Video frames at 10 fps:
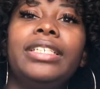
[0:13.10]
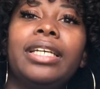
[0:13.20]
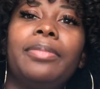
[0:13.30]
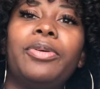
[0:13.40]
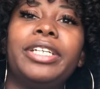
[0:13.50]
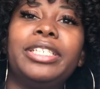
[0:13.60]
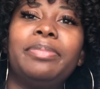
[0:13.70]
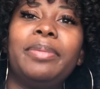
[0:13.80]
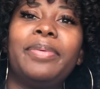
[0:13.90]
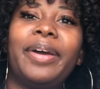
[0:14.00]
What's up, gorgeous
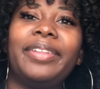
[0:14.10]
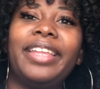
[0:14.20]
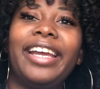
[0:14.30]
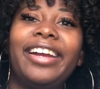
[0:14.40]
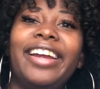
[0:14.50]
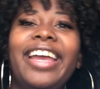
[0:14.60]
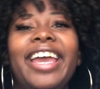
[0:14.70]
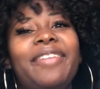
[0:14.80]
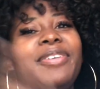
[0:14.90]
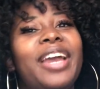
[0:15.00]
people out there?
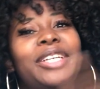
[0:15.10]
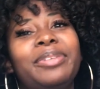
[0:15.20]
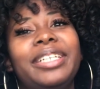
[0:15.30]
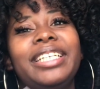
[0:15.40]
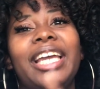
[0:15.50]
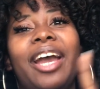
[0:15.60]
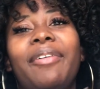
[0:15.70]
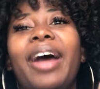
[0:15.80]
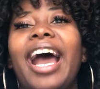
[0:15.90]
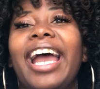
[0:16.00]
If you guys want to see how
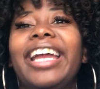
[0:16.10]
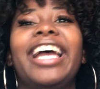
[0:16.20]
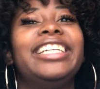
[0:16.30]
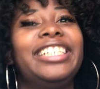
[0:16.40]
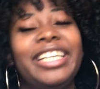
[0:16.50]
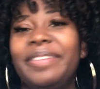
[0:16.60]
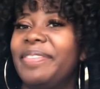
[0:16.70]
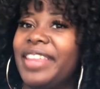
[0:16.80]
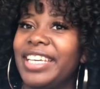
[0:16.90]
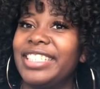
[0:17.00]
I achieved
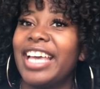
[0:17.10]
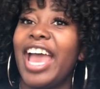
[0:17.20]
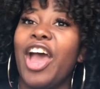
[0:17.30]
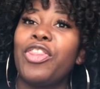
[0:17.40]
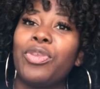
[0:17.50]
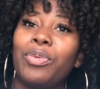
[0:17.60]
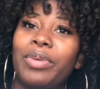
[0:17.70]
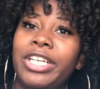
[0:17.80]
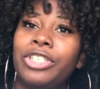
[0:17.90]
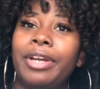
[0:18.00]
this
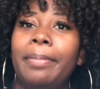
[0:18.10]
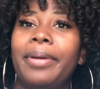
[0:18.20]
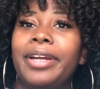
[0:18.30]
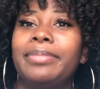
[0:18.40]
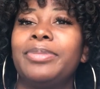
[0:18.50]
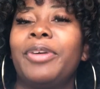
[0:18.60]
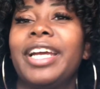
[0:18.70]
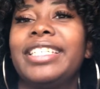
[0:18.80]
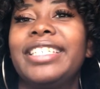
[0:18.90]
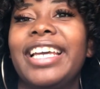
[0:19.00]
3-strand perm
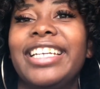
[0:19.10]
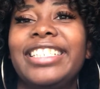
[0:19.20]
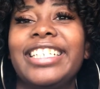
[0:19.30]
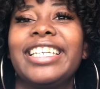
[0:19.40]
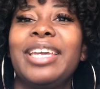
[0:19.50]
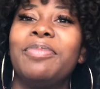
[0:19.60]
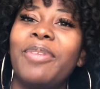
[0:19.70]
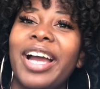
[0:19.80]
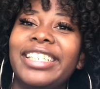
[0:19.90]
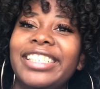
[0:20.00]
rod set, just keep
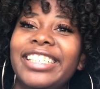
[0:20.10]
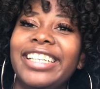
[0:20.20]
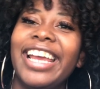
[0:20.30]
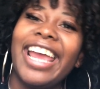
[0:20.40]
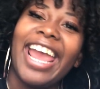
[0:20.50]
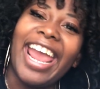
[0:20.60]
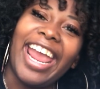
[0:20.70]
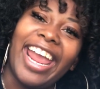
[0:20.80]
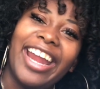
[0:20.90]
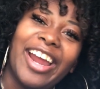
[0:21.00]
watching,
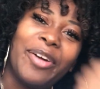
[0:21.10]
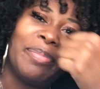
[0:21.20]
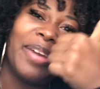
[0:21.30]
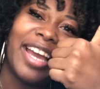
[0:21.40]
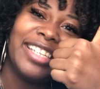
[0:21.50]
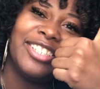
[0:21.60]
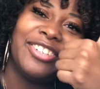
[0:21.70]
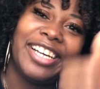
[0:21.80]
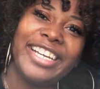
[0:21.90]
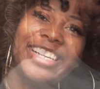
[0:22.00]
and I hope you guys enjoy.